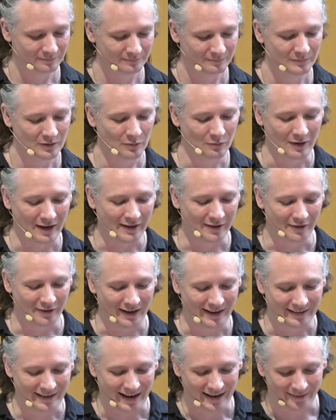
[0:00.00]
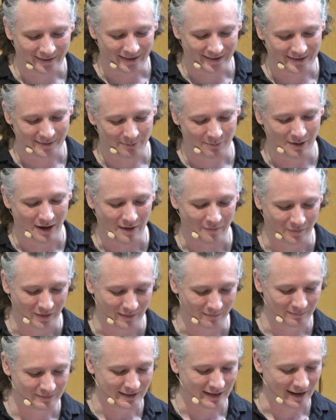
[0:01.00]
Writer and atheist
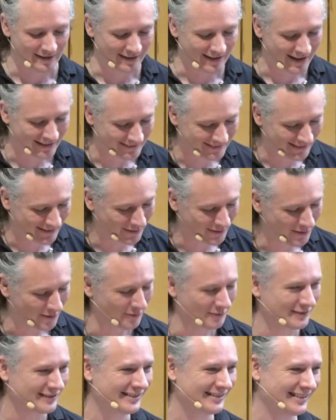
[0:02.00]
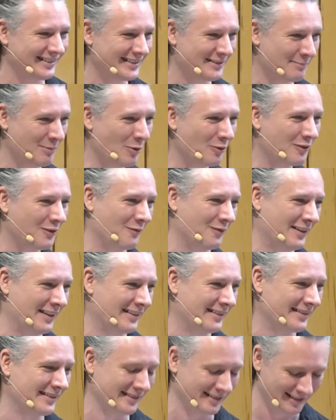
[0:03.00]
prophet Ta-Nehisi Coates spoke of
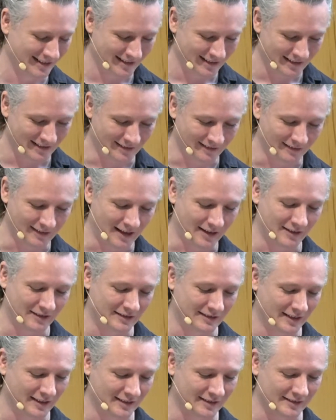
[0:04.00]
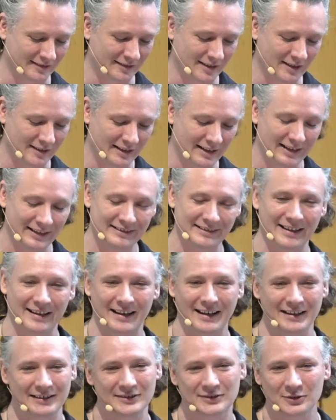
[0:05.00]
this in a letter to his son. He said,
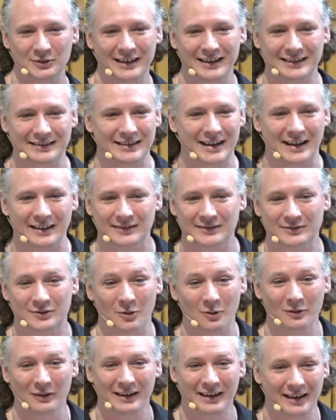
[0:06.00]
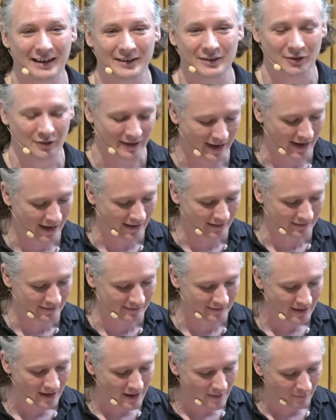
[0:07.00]
"History is not solely in your
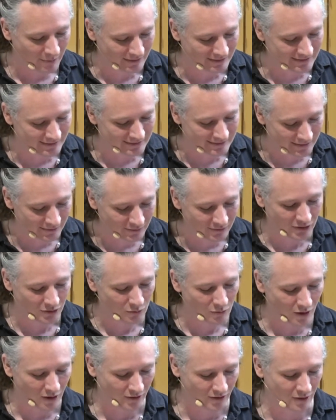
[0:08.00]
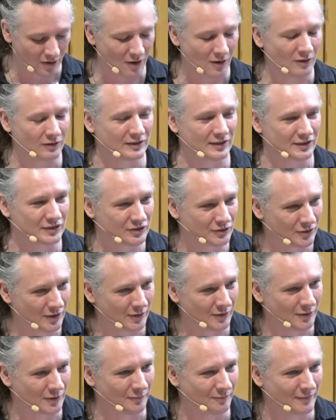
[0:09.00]
hands, but still you are called to
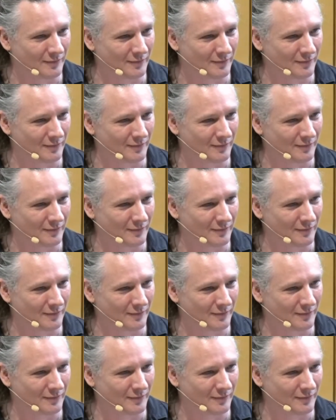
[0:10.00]
struggle.